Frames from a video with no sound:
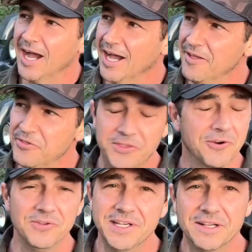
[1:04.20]
uh,
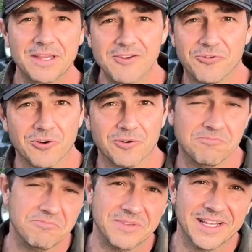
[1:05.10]
they're only going to live for,
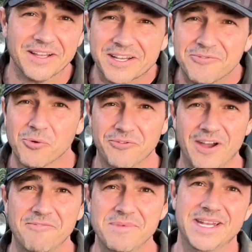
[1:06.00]
you know, like four or
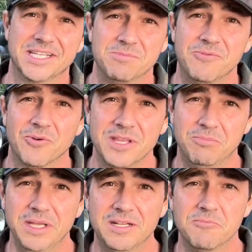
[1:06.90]
five minutes before they
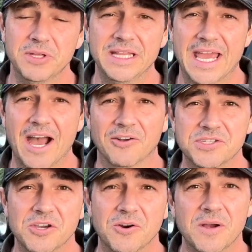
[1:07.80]
bleed completely out.
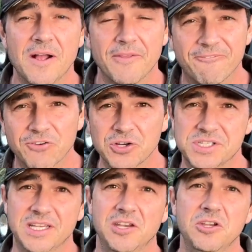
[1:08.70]
So the first
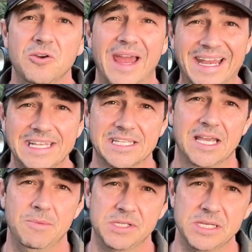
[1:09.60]
thing to do
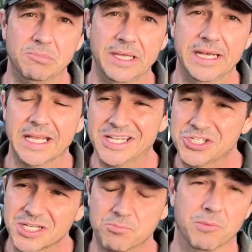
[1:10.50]
anytime you see bleeding is
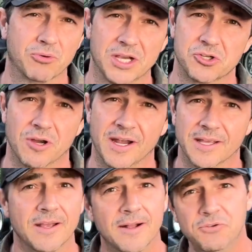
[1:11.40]
just put pressure on
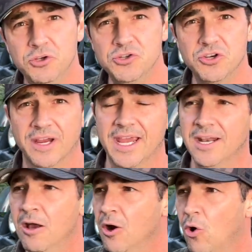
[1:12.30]
it. Use your
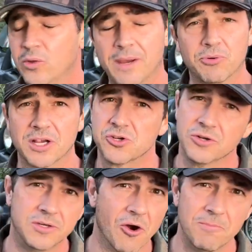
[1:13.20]
hand, hold that pressure,
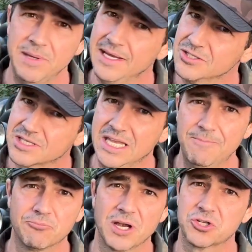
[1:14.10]
don't peek, just
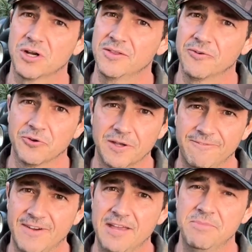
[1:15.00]
keep pressure on there for a good
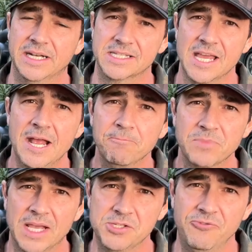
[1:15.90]
five minutes
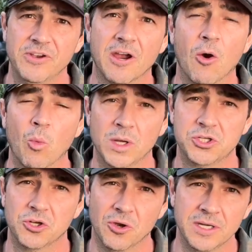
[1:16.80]
as you figure out what
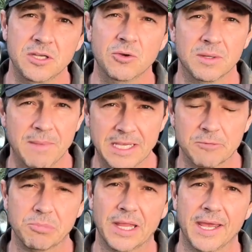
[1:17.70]
you're going to do and make your
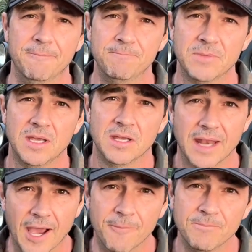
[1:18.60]
plan.
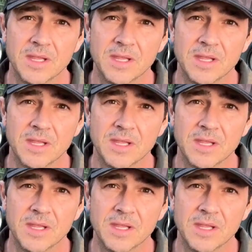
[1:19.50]
Now,